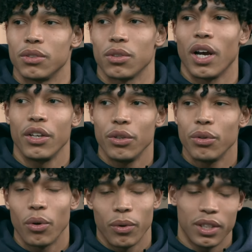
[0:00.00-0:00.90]
So I
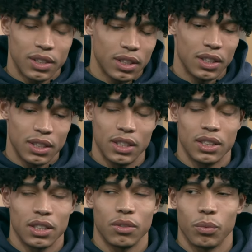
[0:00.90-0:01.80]
knew going into this
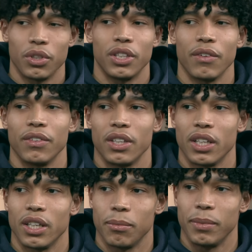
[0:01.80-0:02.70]
season, we were definitely
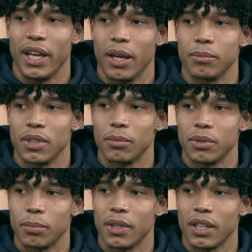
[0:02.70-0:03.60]
going to be amped up
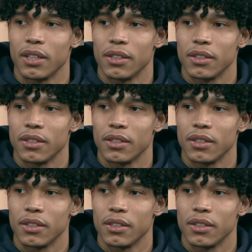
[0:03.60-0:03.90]
to play.